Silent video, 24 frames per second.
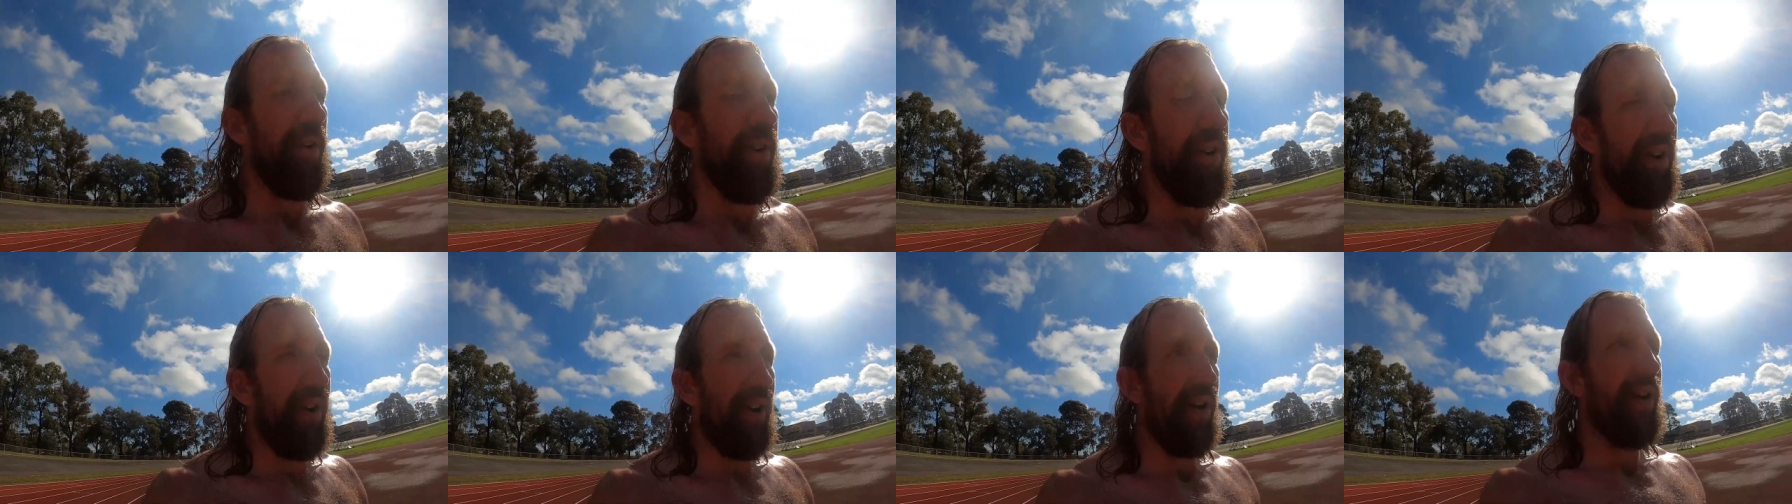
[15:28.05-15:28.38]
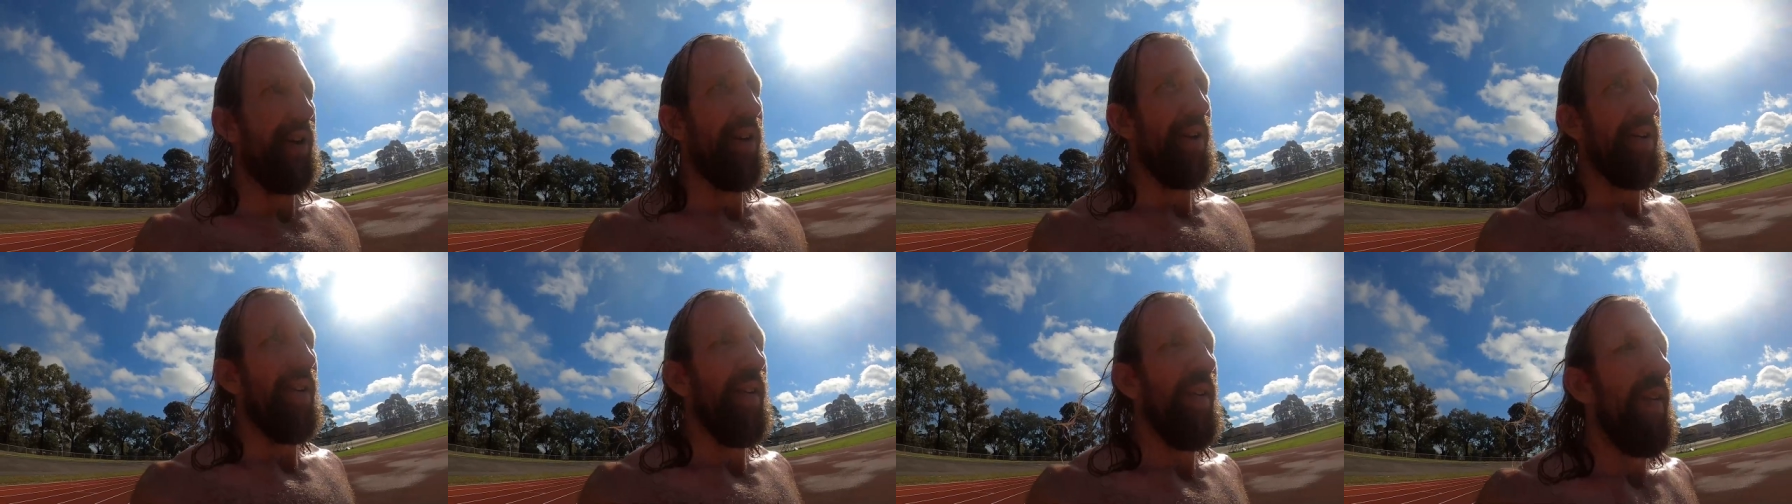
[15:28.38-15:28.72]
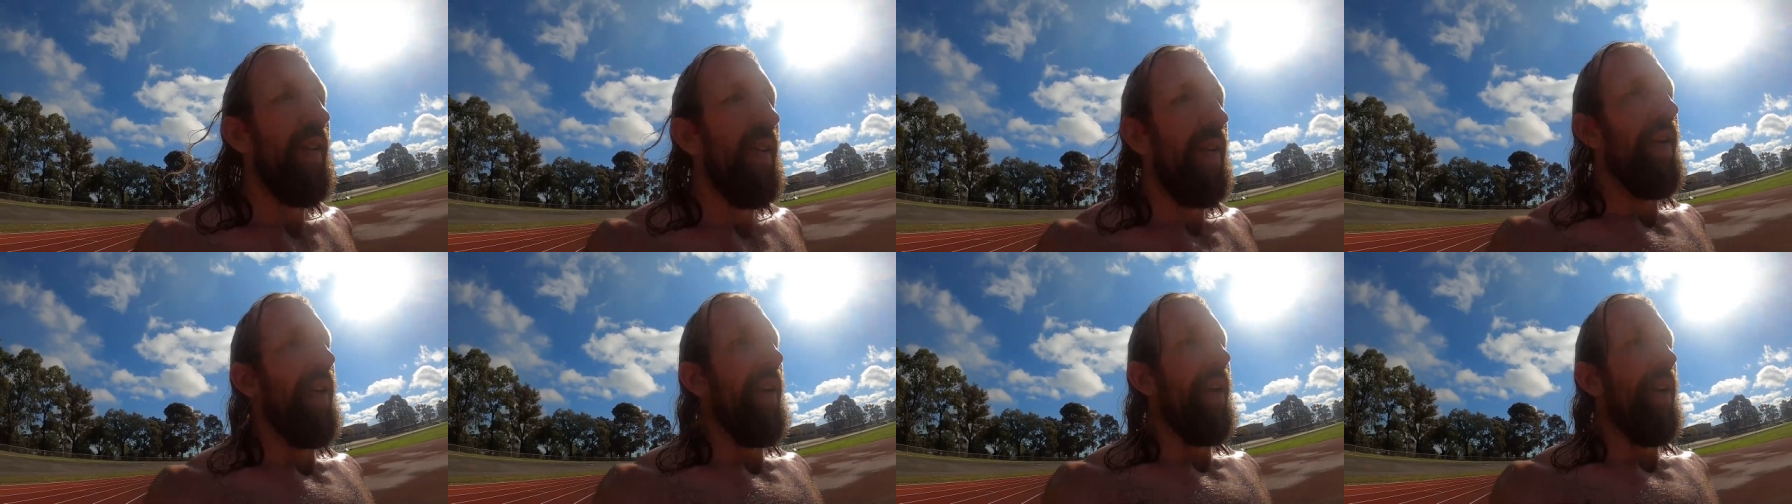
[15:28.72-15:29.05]
foot
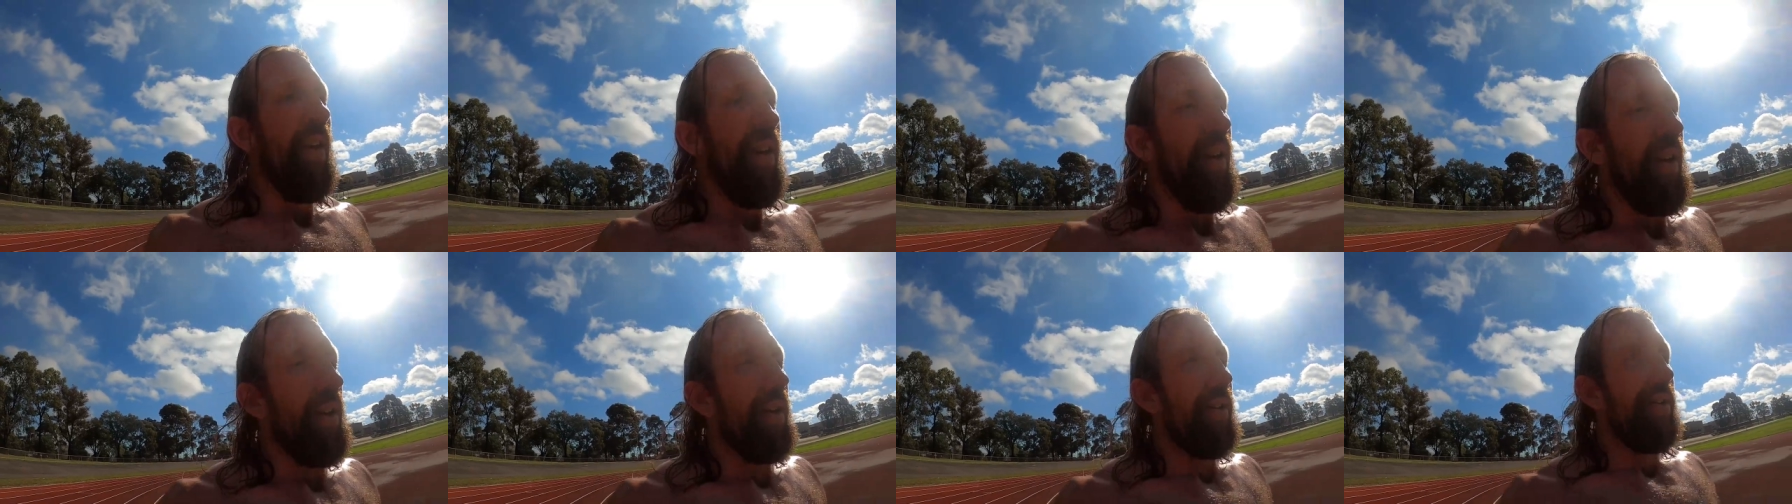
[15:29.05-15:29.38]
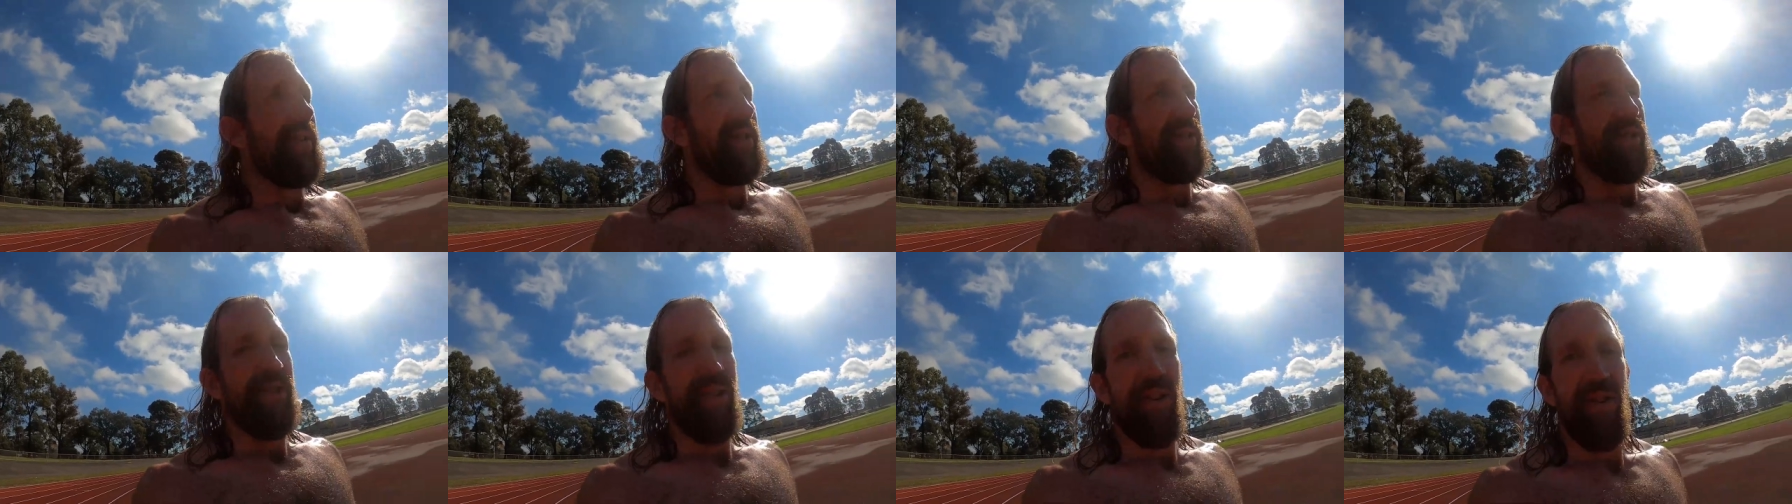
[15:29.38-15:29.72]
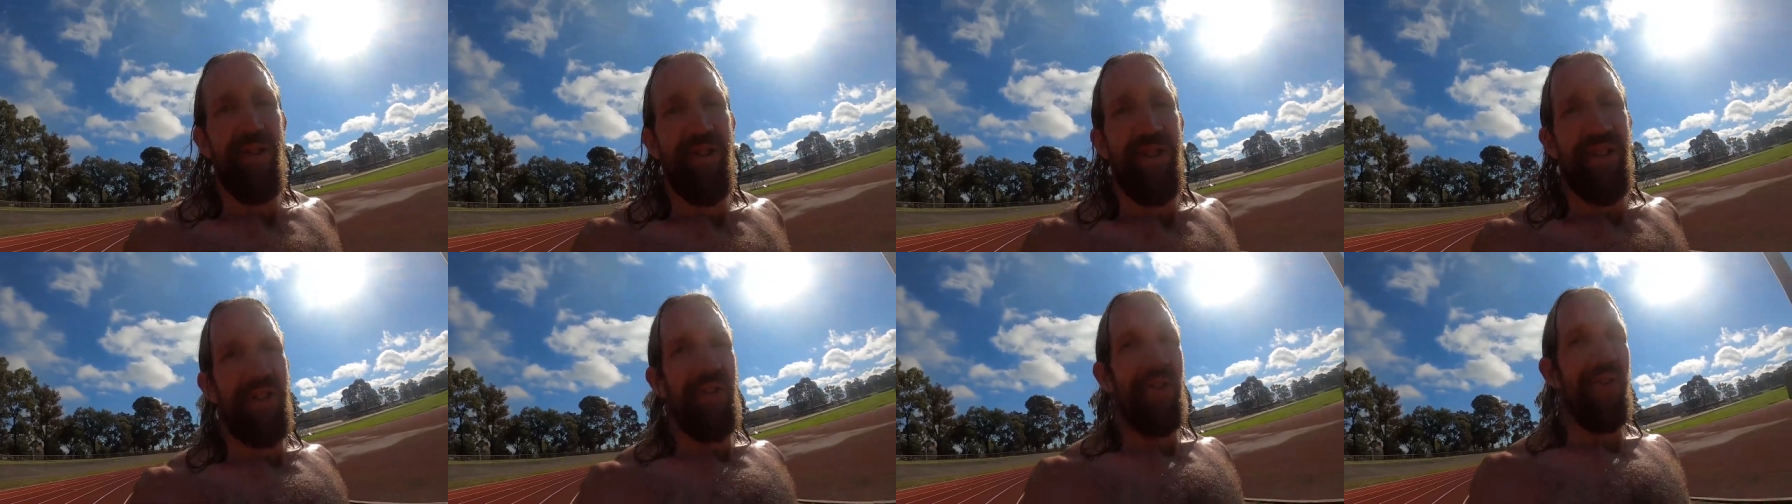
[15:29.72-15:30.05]
is
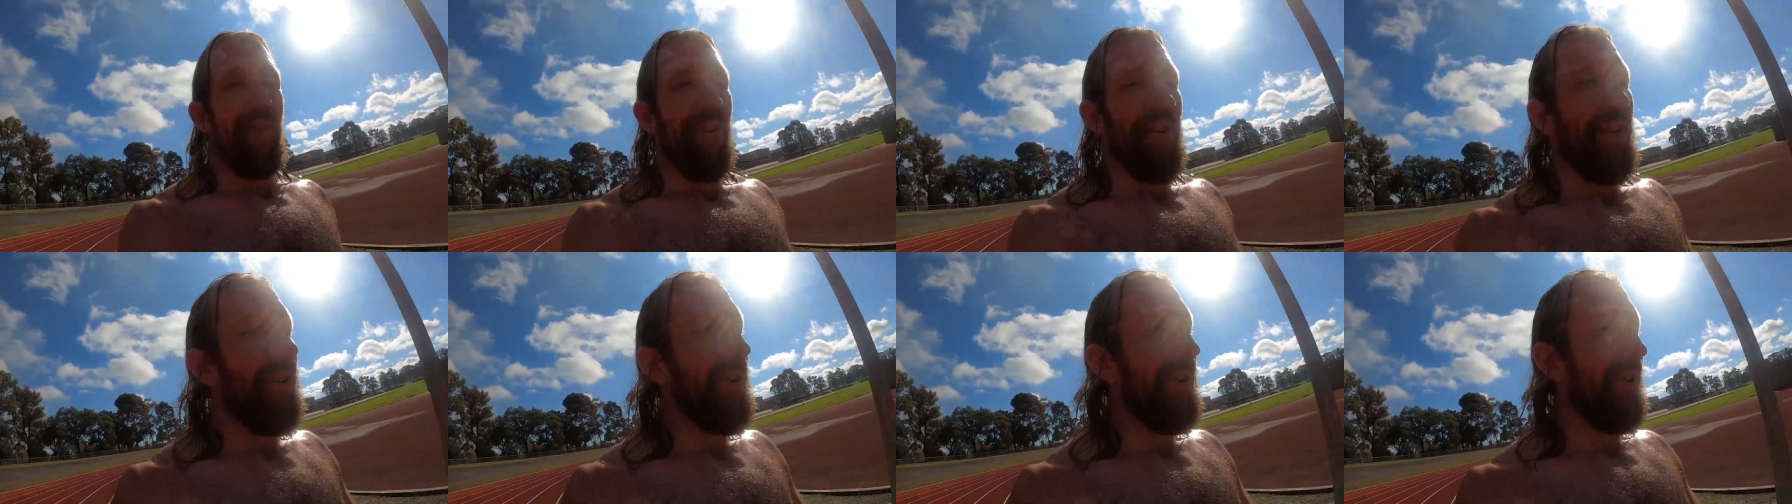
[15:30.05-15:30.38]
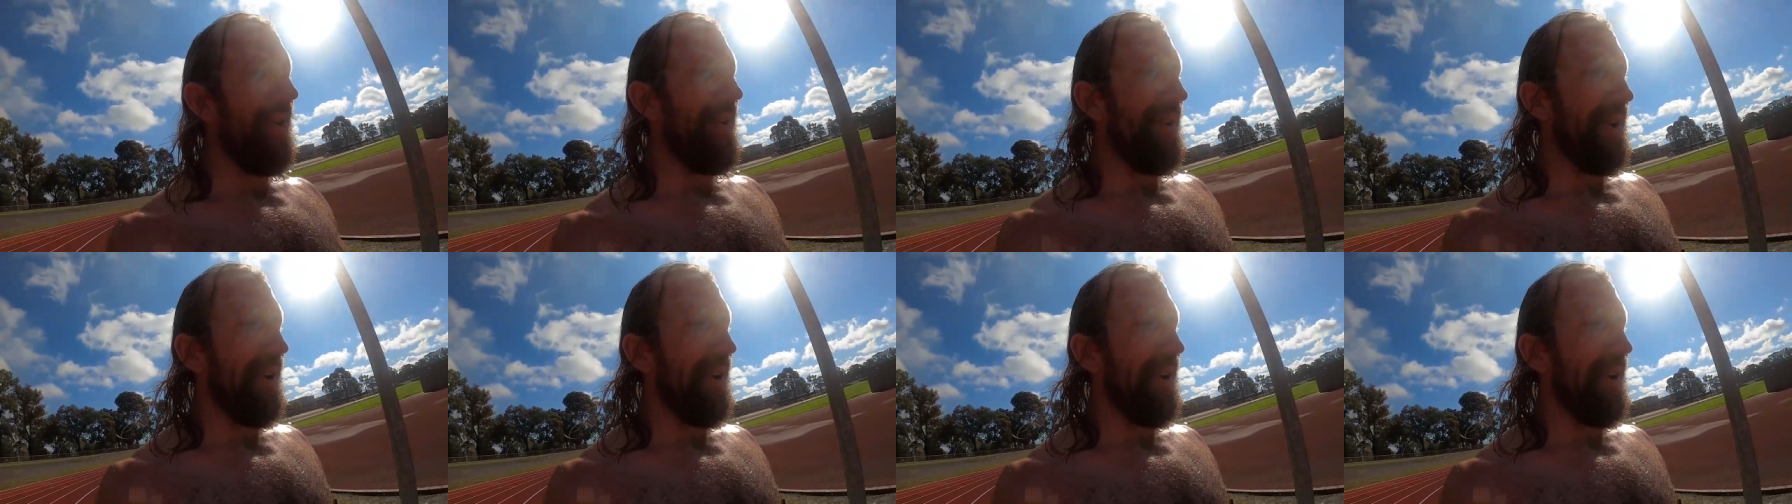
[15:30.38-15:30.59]
so sore.